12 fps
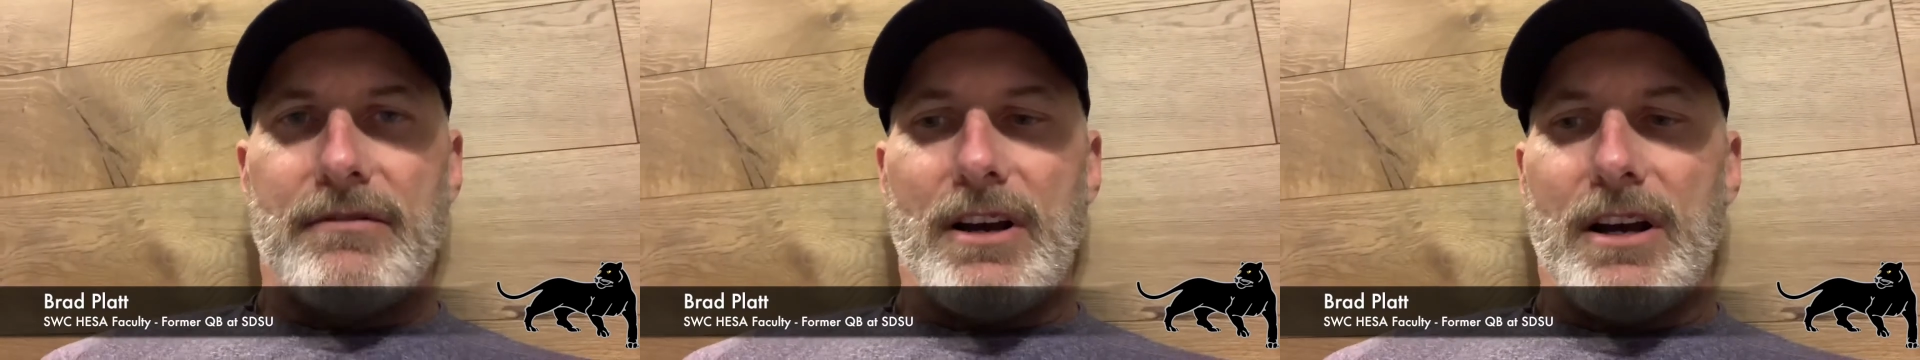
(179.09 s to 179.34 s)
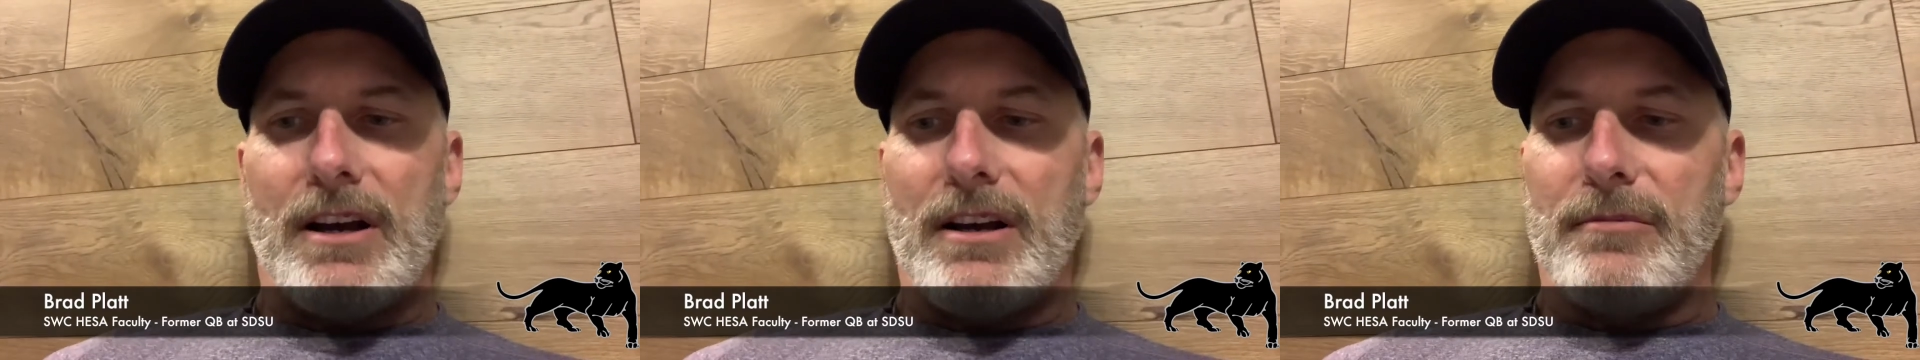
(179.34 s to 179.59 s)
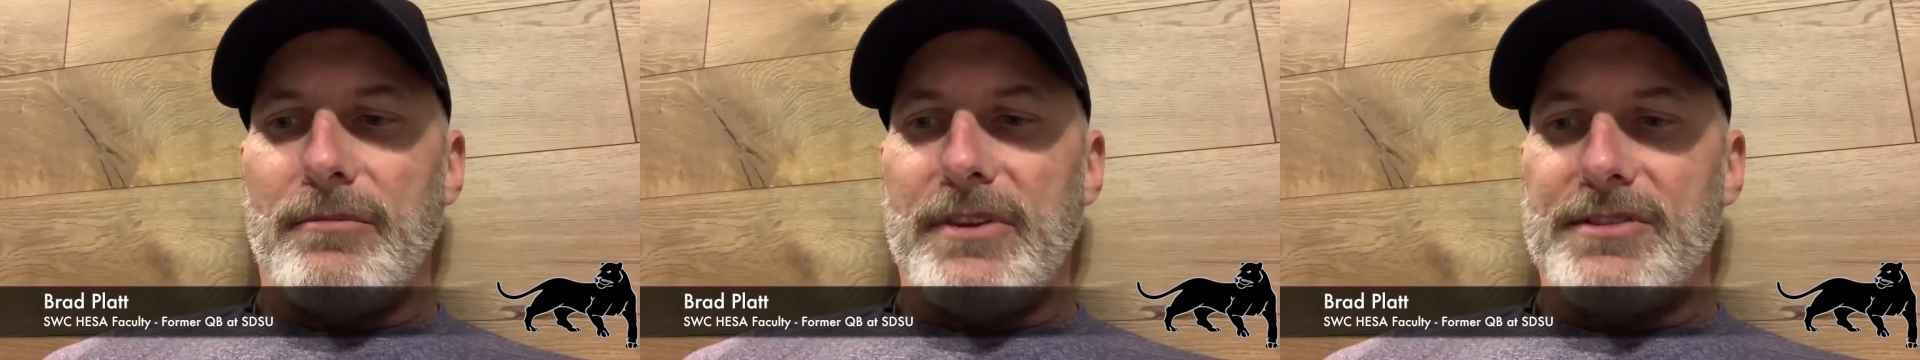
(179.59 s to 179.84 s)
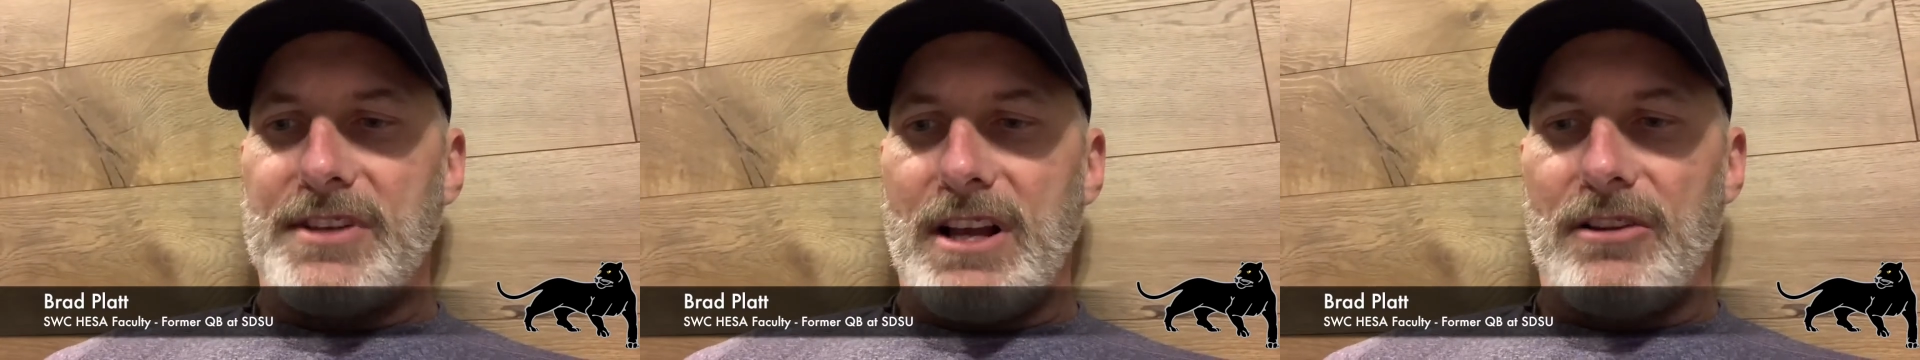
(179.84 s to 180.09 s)

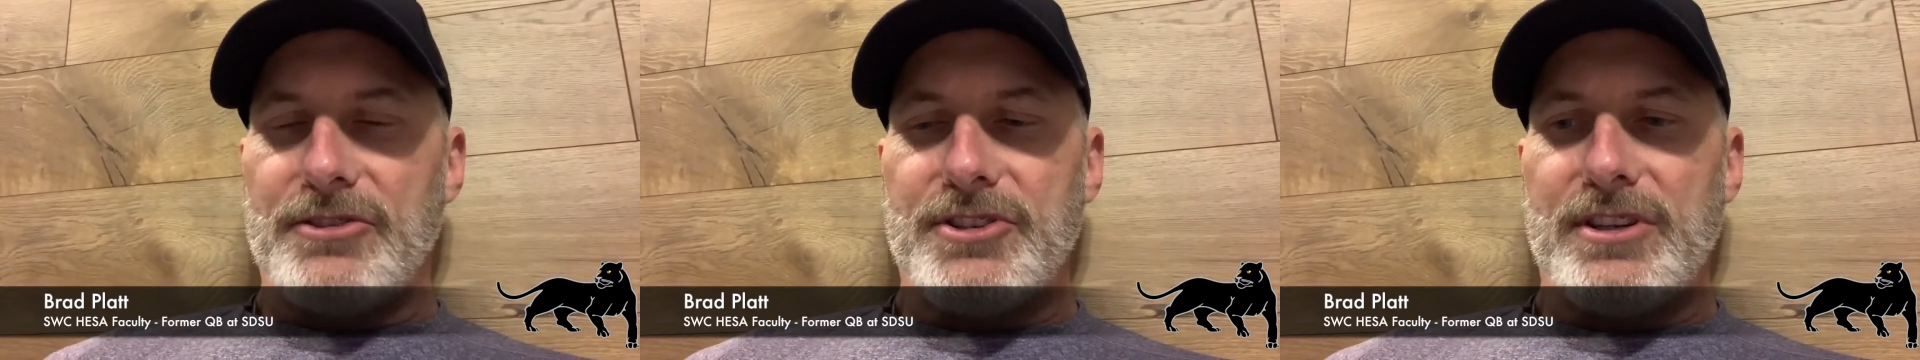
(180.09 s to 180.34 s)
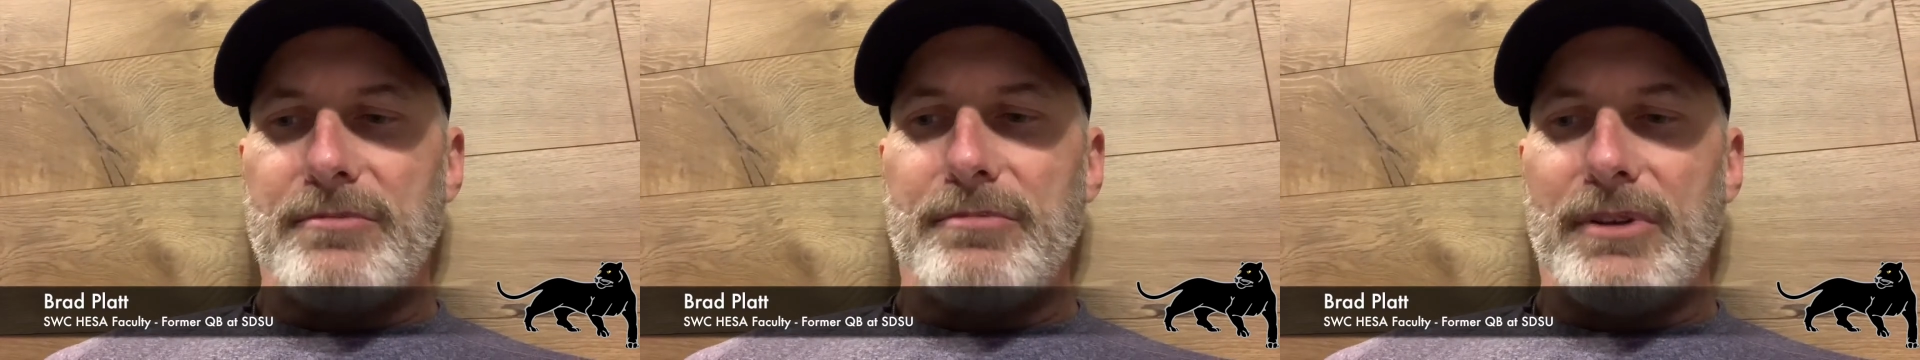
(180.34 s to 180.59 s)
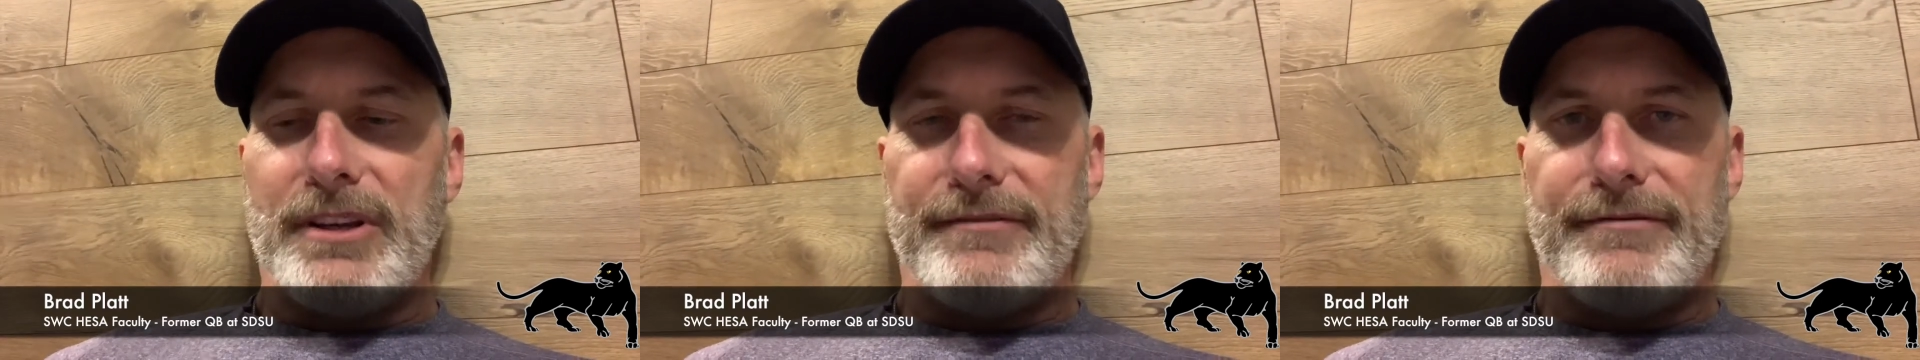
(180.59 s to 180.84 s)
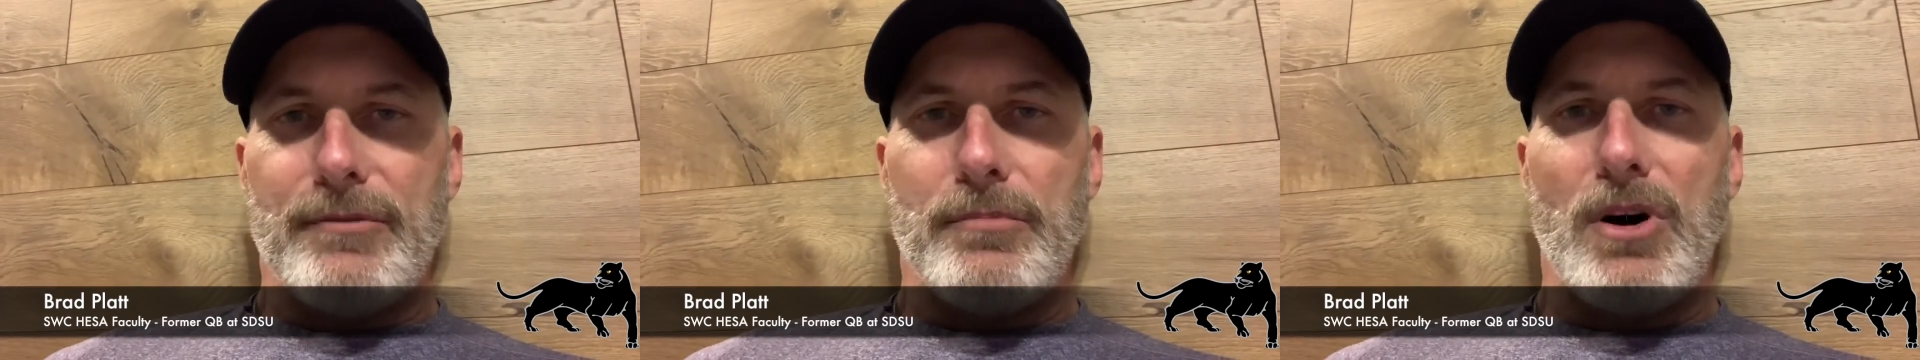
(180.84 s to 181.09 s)
The scholarship playing
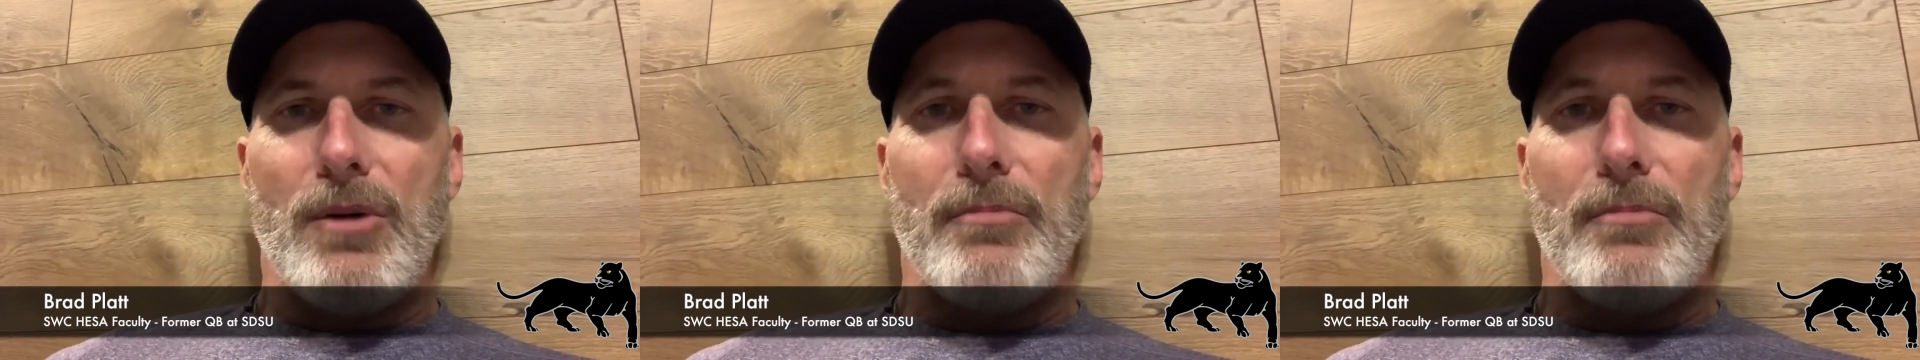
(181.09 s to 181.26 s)
football